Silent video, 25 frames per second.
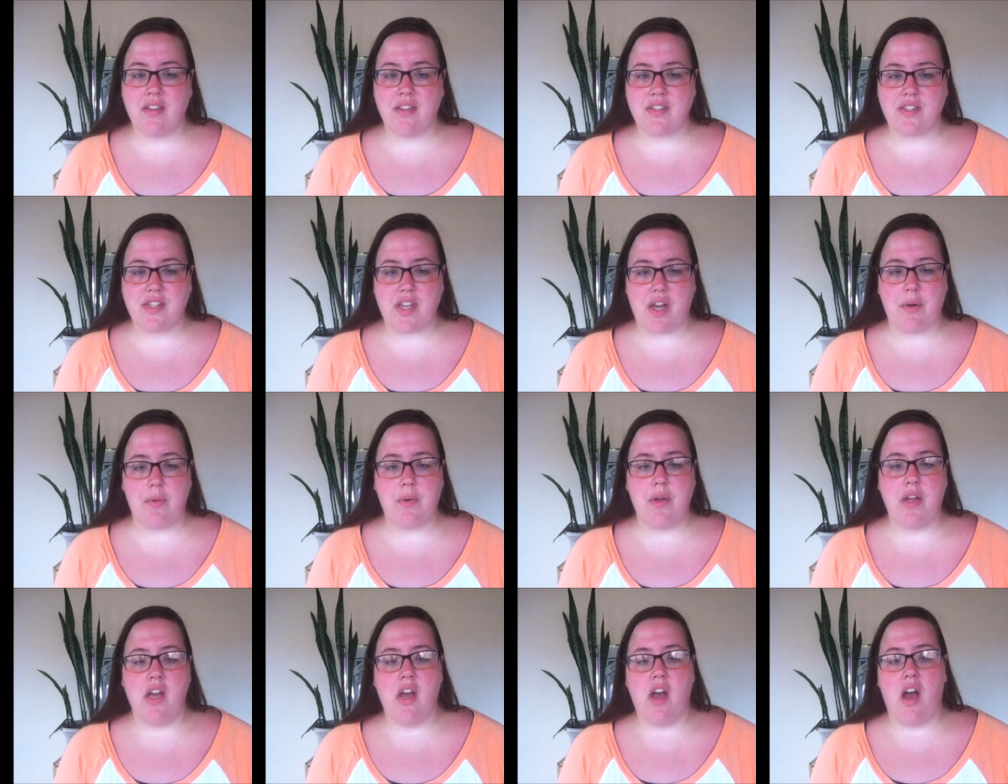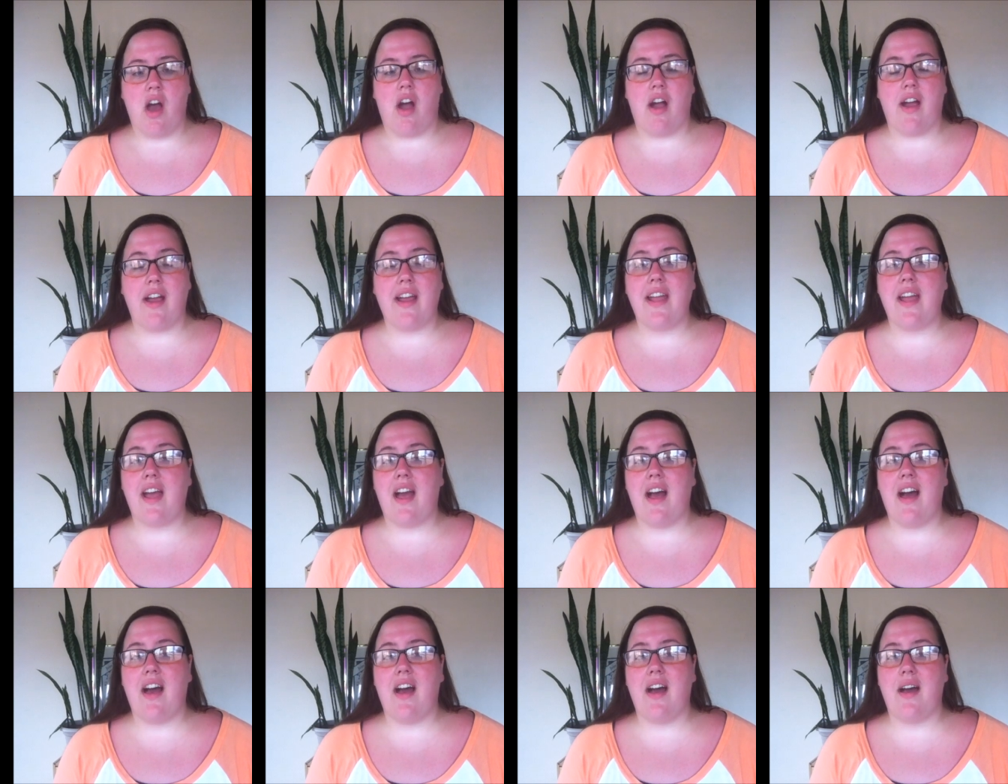so all
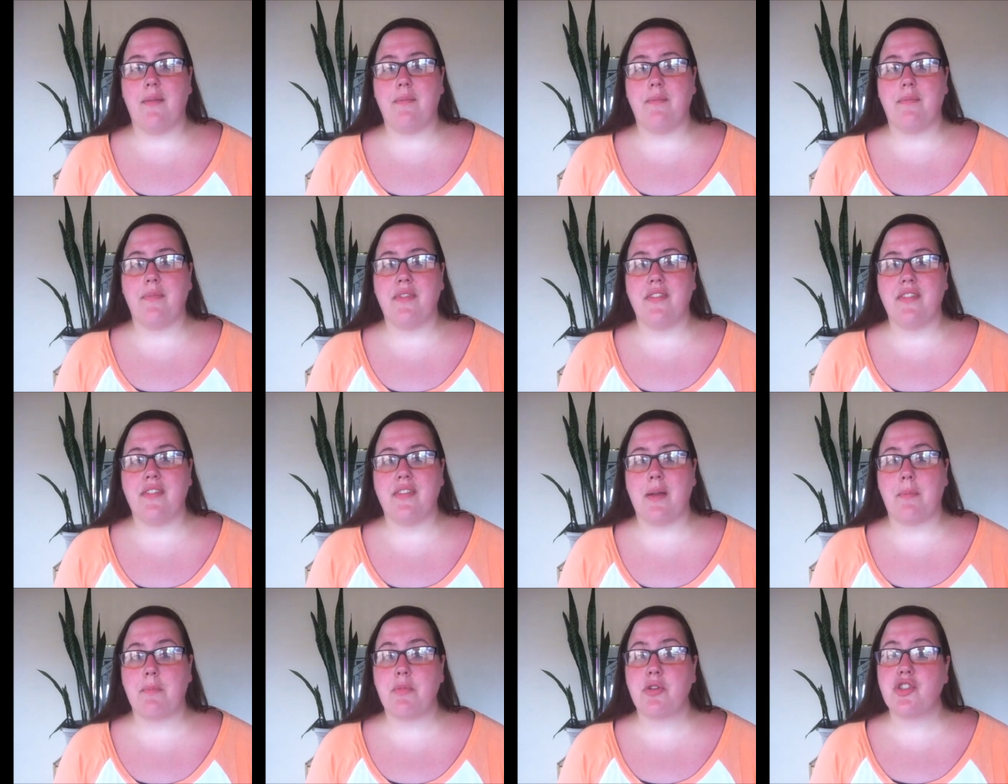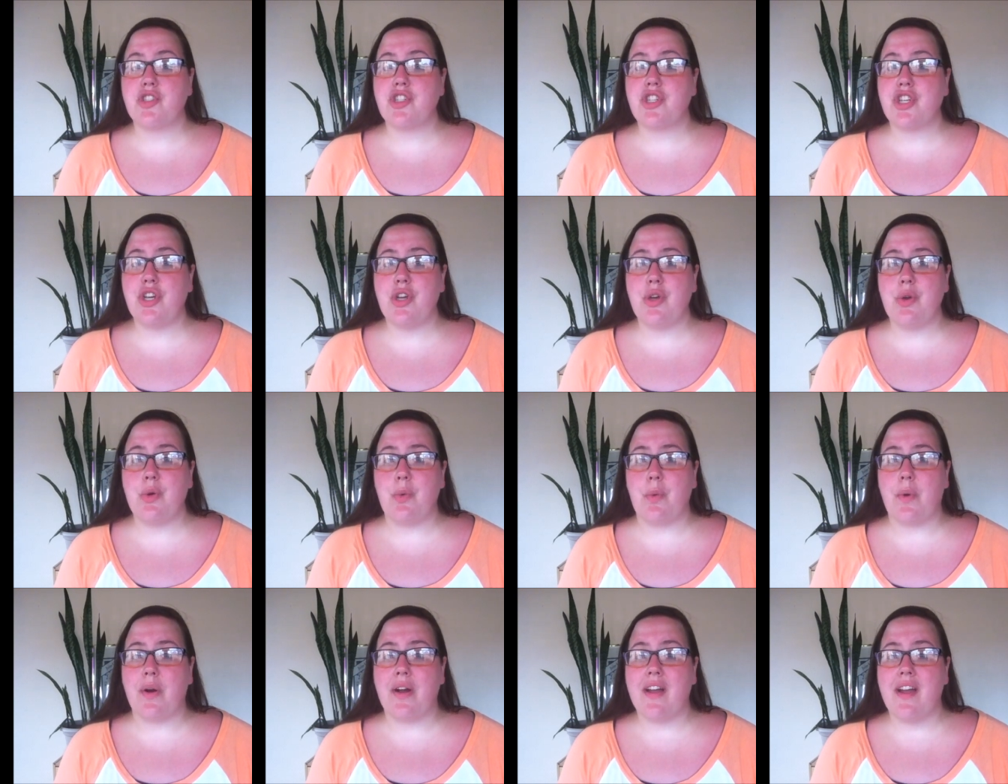right um, number
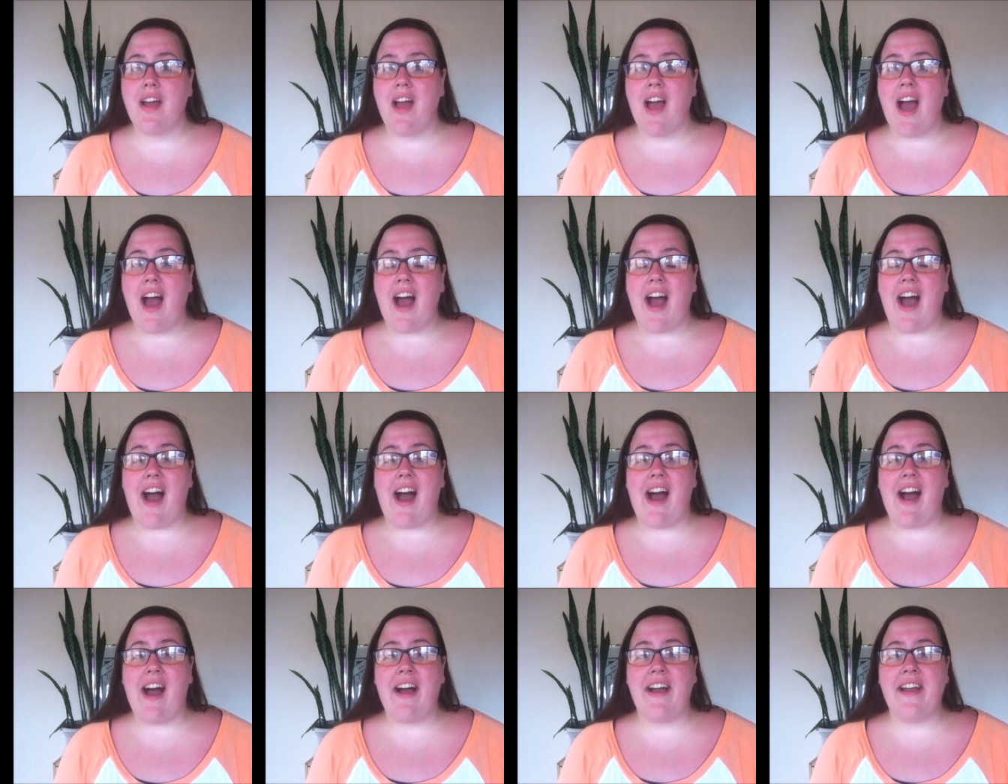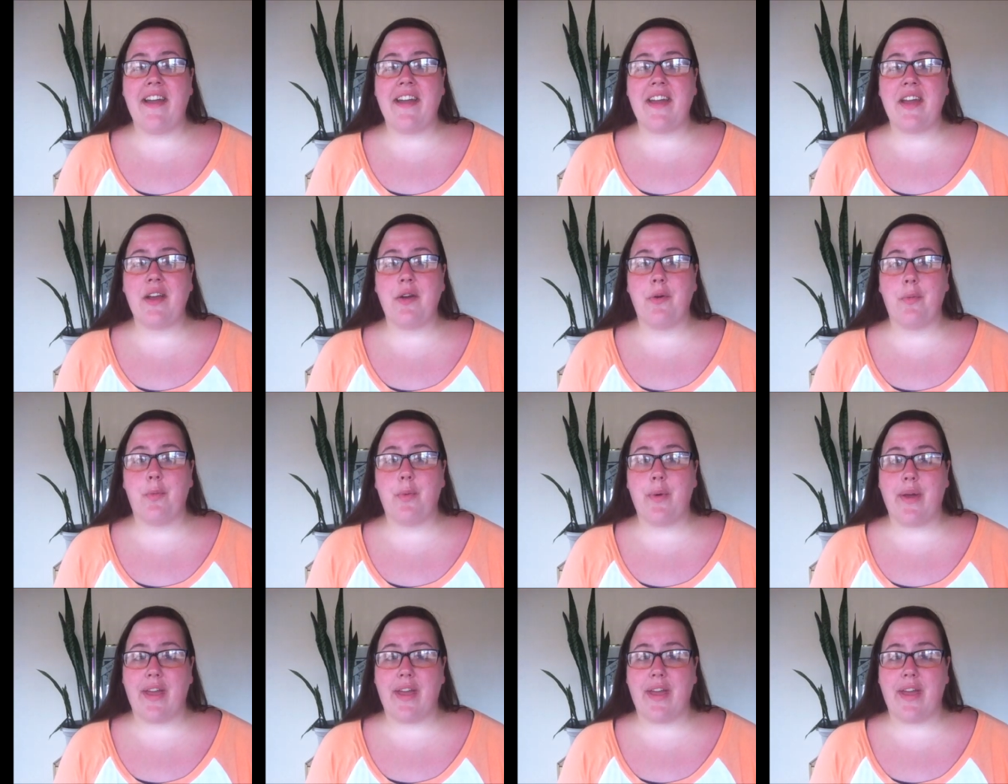two I